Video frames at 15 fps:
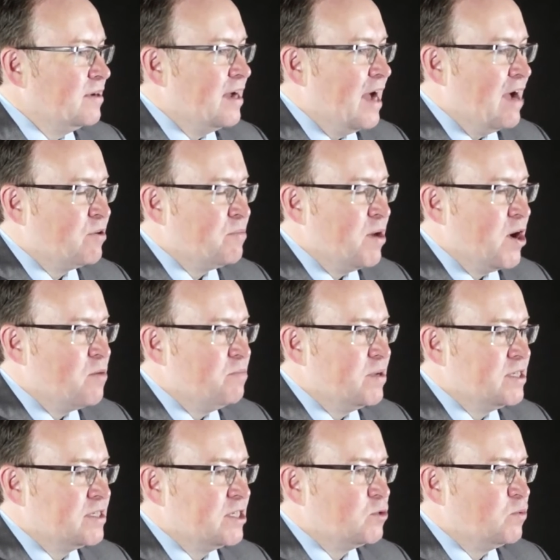having my own
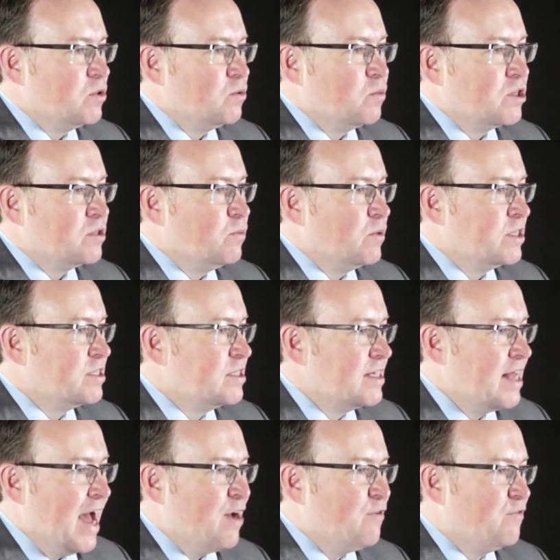business with
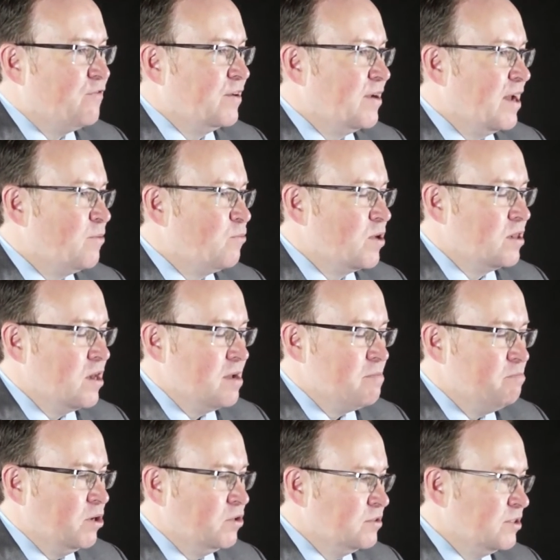staff and with
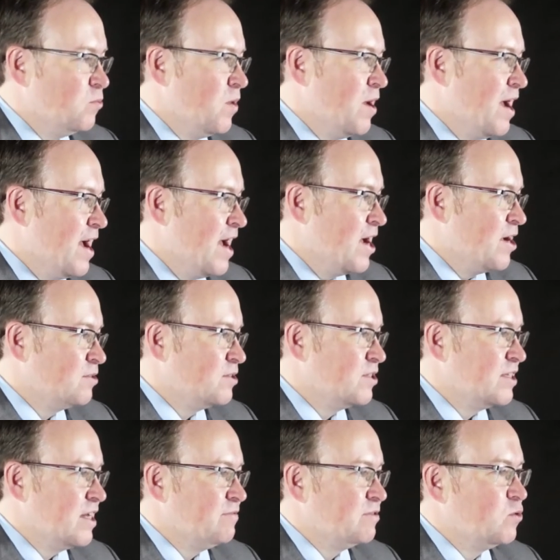like bonded
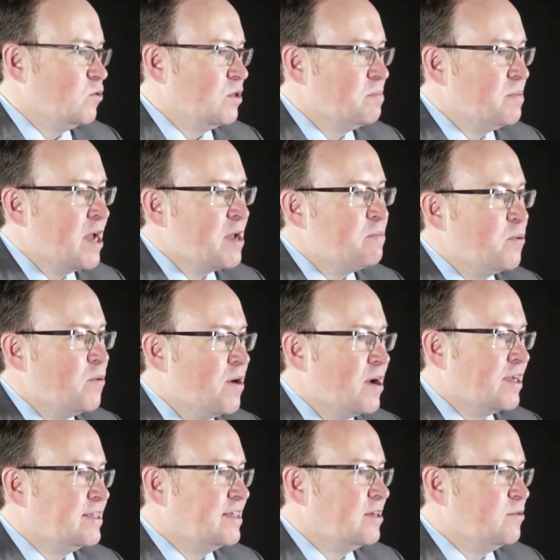warehouses and having to do all the
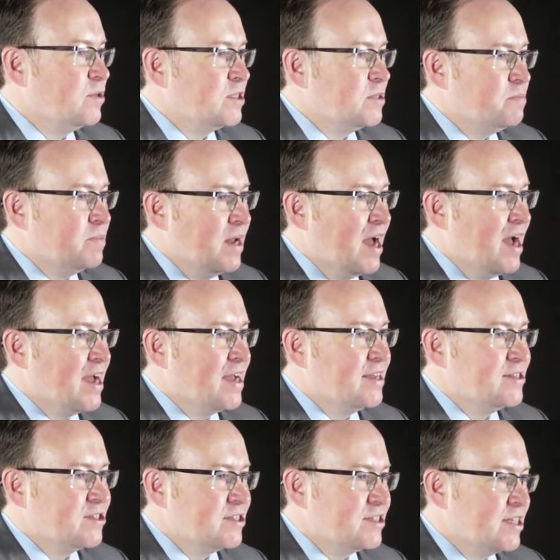paperwork and deal with
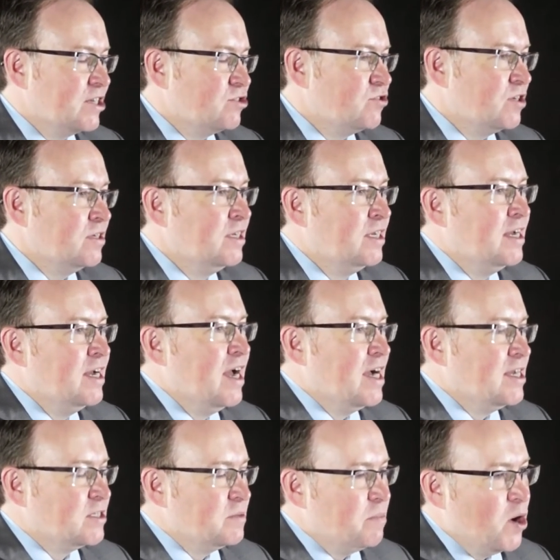suppliers, etc.,
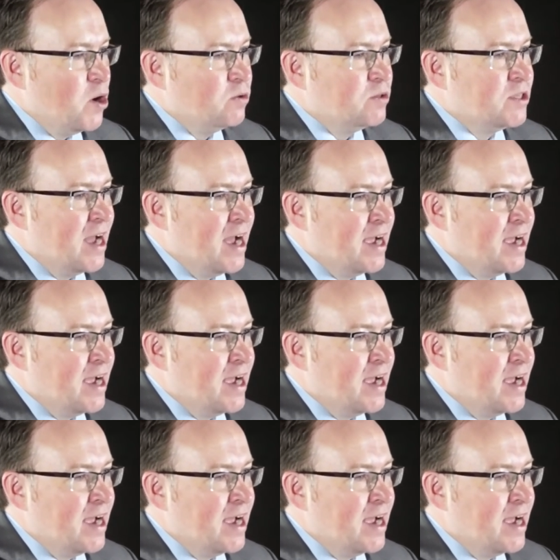as opposed to